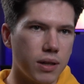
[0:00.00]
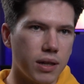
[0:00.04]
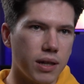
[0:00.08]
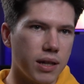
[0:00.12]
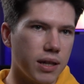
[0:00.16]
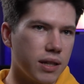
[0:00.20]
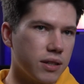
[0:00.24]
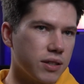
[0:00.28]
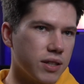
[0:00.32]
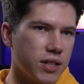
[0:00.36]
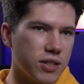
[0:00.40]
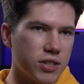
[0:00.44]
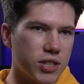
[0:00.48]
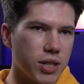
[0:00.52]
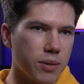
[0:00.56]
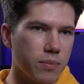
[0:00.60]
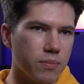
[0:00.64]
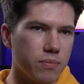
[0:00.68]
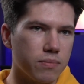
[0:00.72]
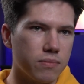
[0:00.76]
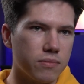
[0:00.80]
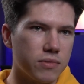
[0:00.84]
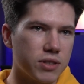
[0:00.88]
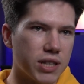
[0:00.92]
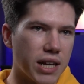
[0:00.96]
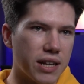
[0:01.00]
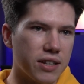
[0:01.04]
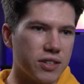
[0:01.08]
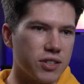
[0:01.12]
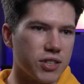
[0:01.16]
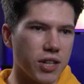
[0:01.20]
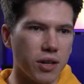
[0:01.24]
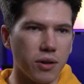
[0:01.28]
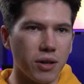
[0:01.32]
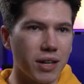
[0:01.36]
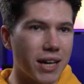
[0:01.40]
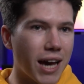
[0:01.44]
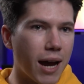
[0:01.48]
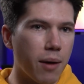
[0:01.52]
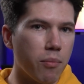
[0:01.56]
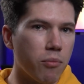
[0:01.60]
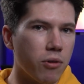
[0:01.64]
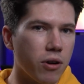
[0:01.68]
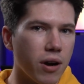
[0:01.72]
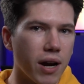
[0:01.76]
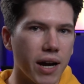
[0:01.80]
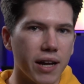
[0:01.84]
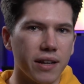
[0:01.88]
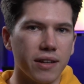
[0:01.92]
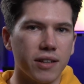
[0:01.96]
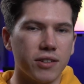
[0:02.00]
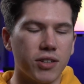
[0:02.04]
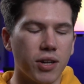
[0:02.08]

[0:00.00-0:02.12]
in some sense, so a camera I